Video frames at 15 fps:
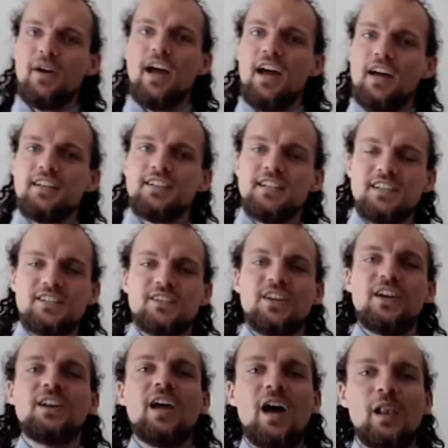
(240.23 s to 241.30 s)
a
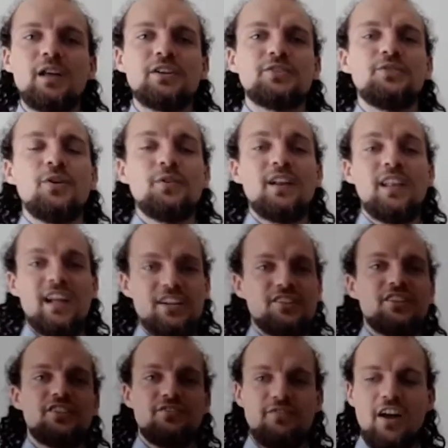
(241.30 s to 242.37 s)
16 electrode
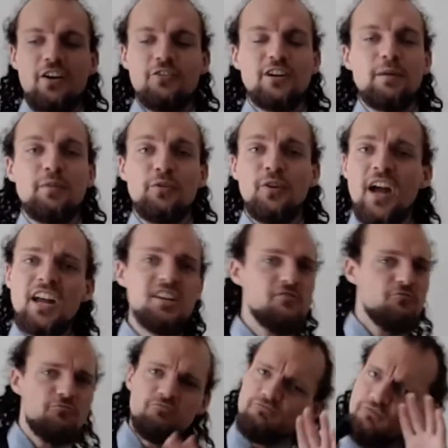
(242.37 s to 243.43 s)
electroencephalogram array,
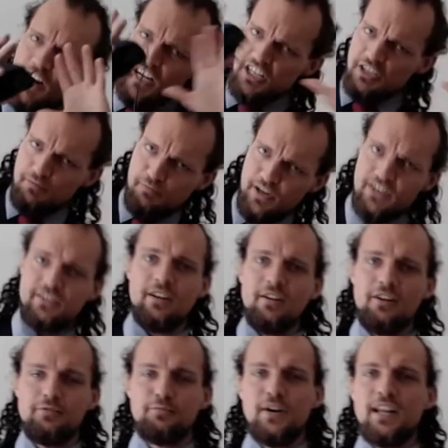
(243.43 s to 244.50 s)
widely
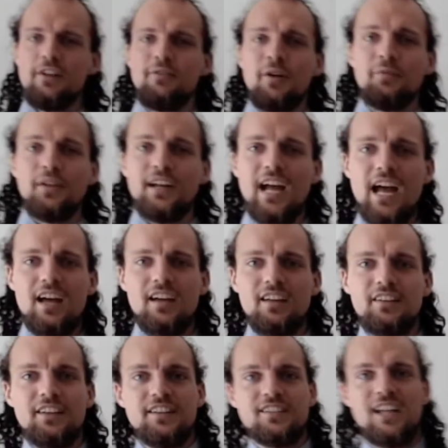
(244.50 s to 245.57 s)
spread around
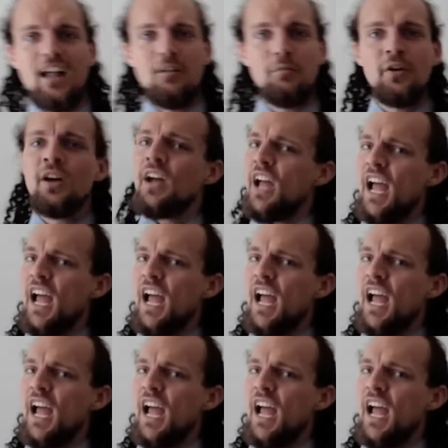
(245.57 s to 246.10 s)
the scalp,